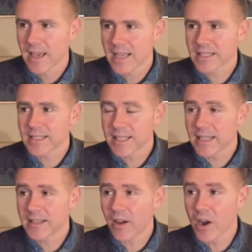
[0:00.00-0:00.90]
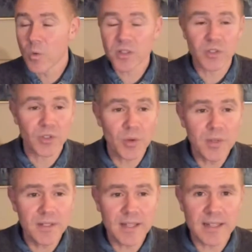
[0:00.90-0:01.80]
as i said i wasn't
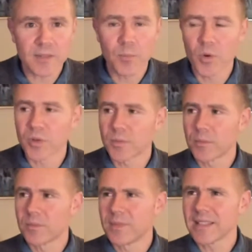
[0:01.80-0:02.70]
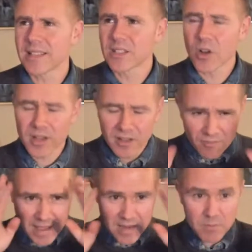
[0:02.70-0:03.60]
doing that but this has kind
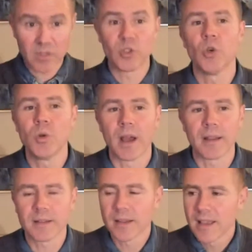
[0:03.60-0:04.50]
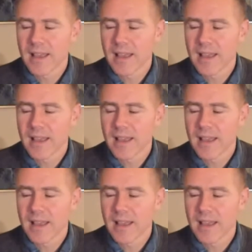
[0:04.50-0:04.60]
of made me do that